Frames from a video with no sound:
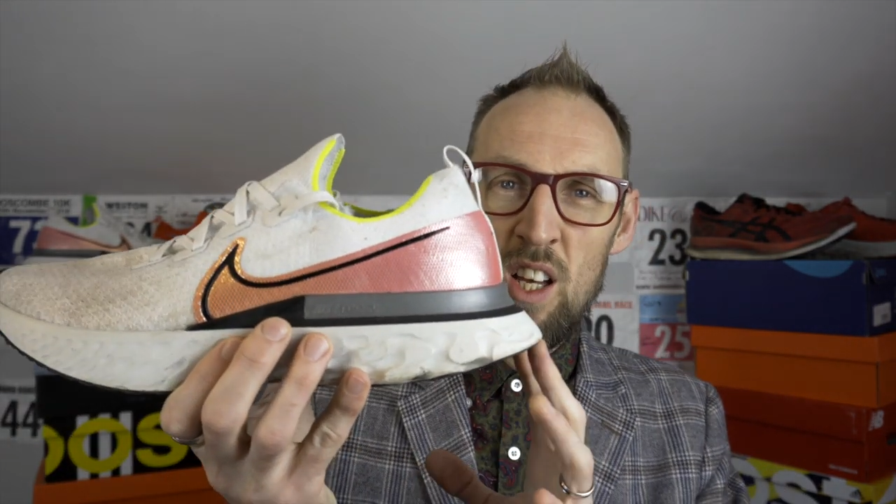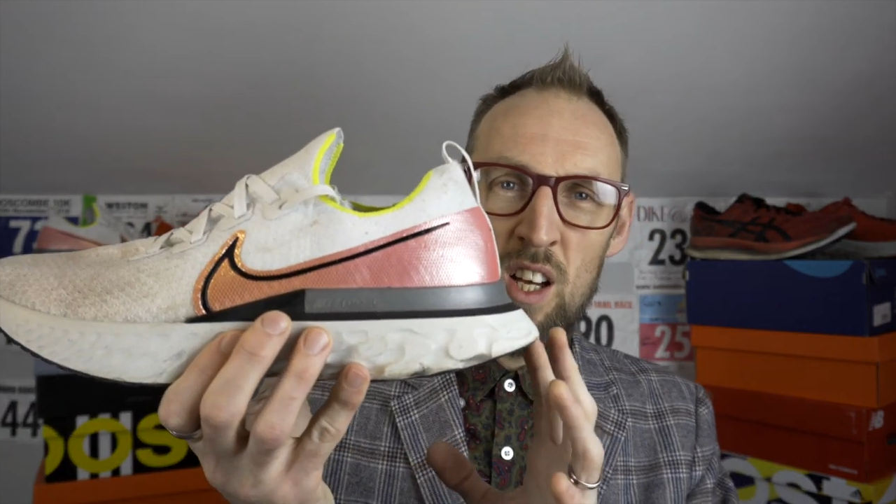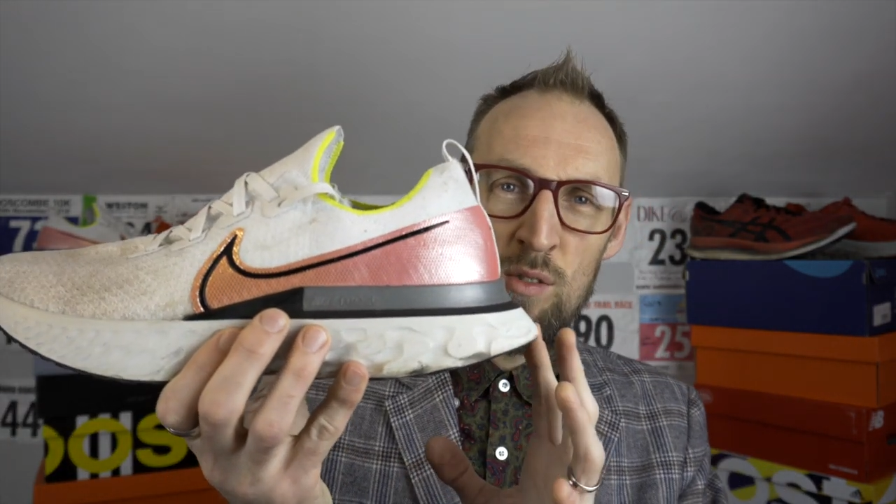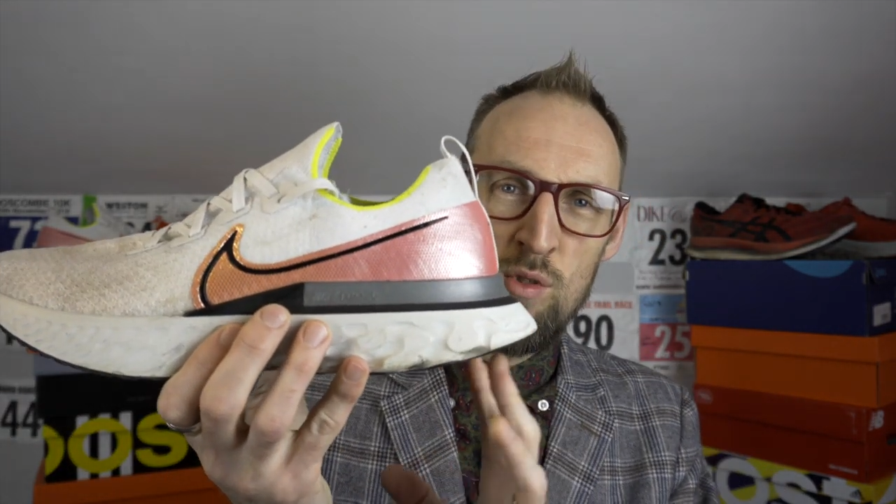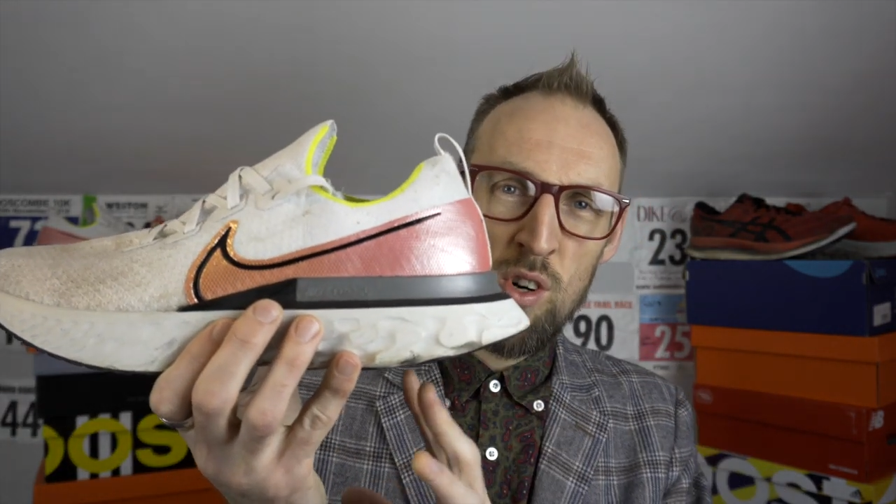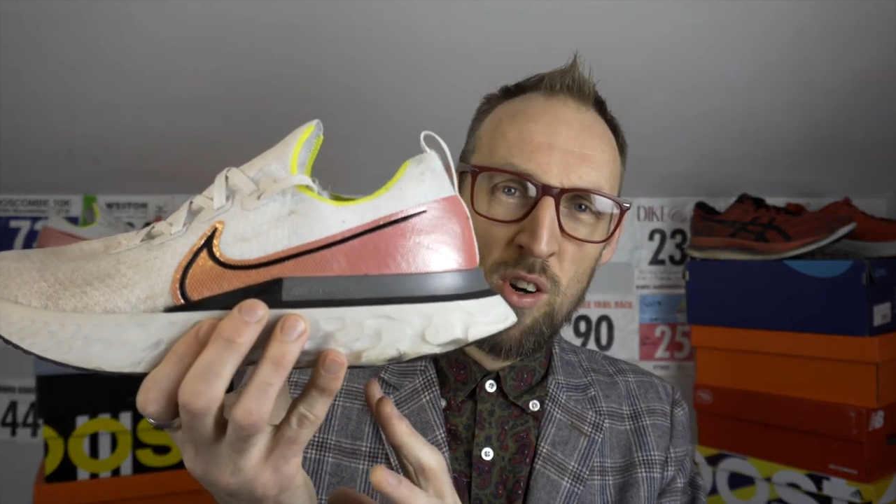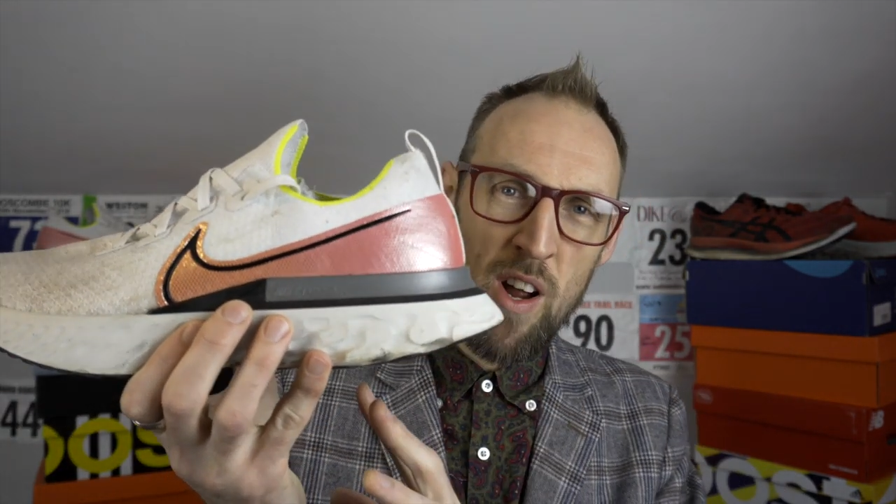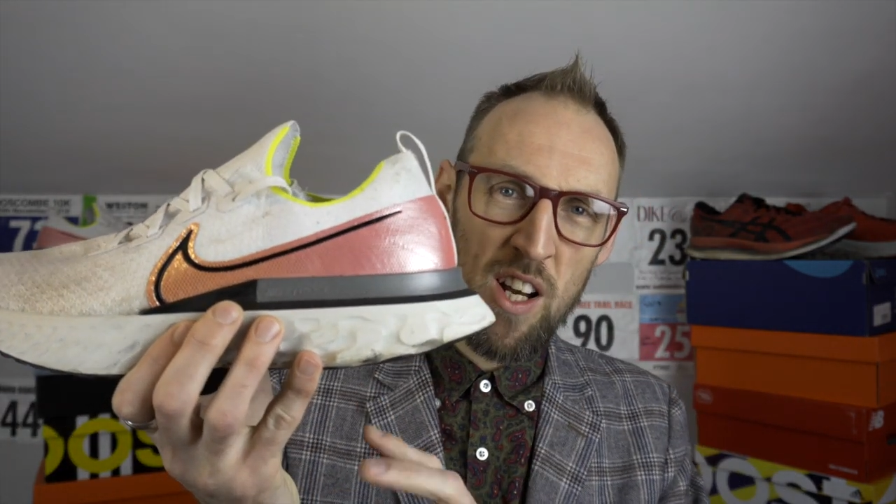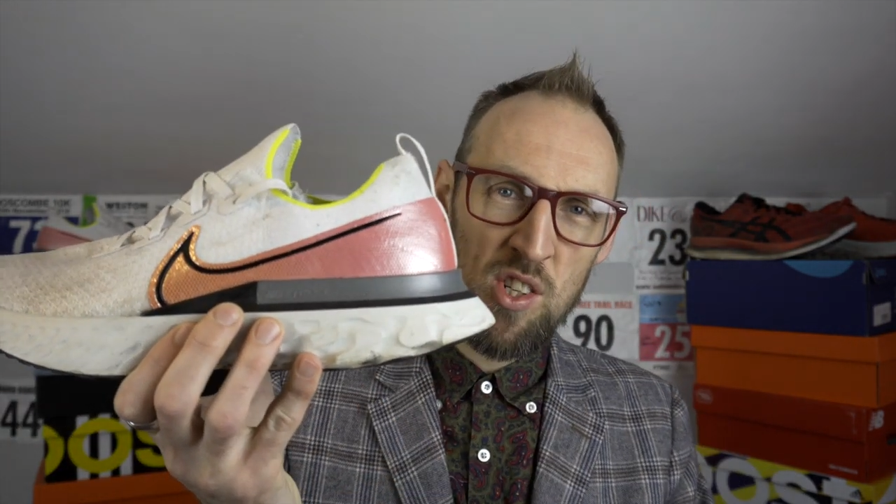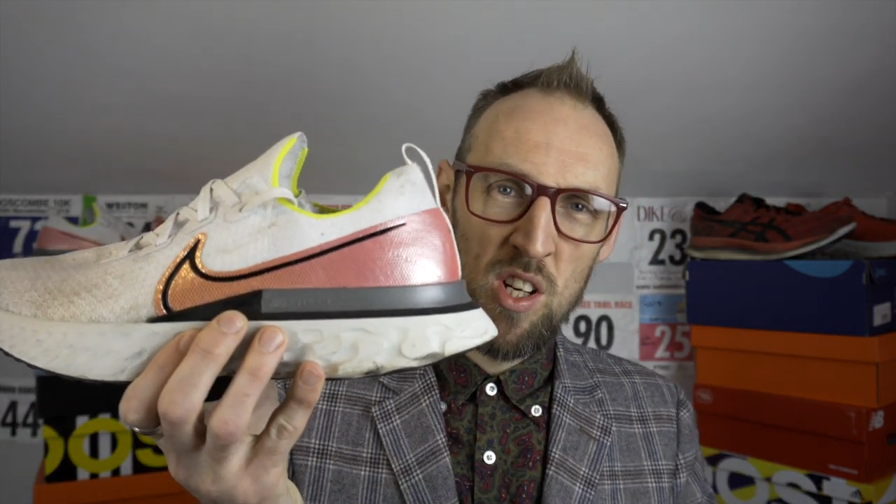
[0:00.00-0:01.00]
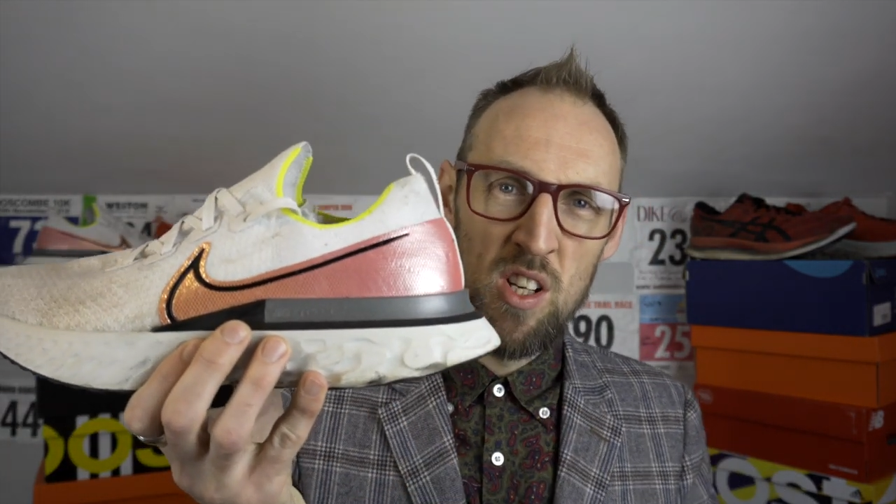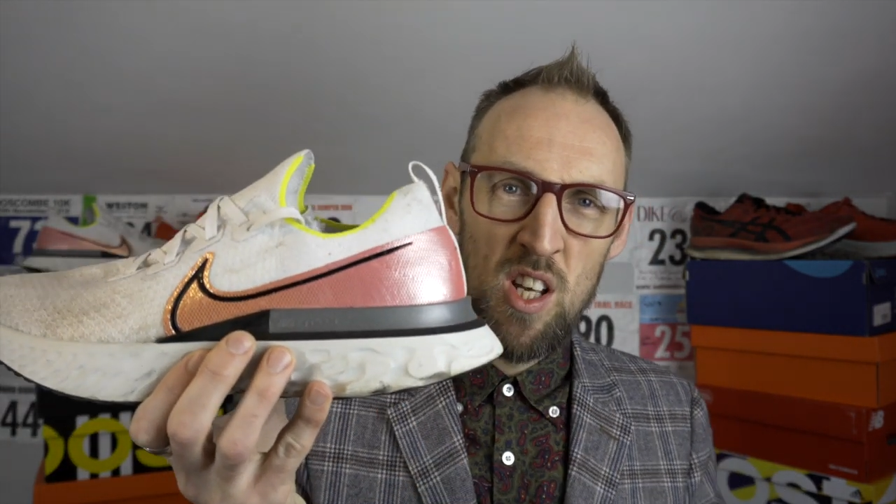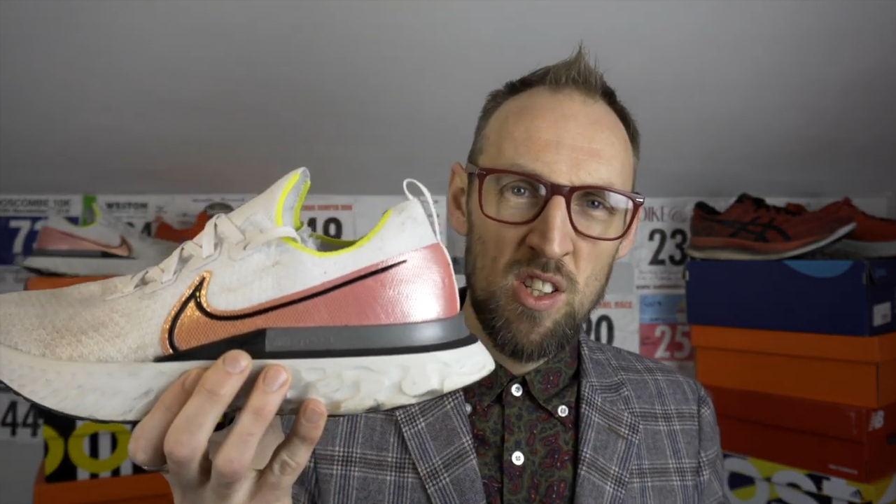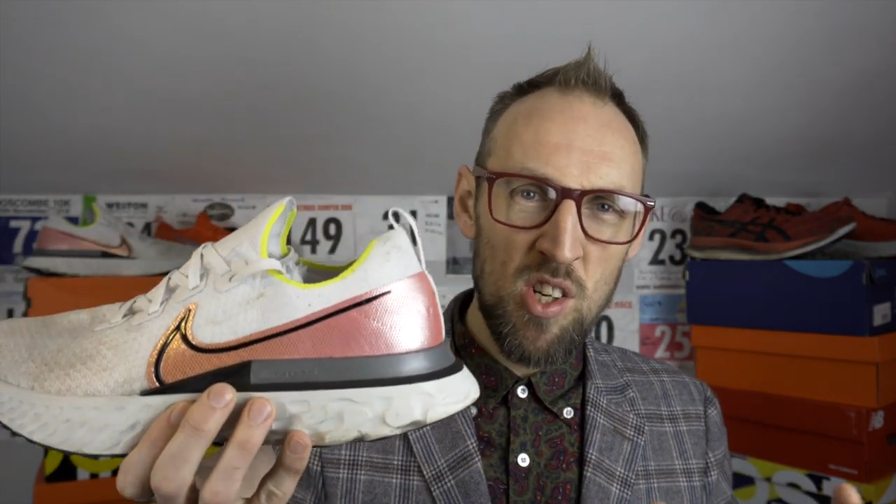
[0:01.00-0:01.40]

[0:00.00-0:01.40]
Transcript: rocker action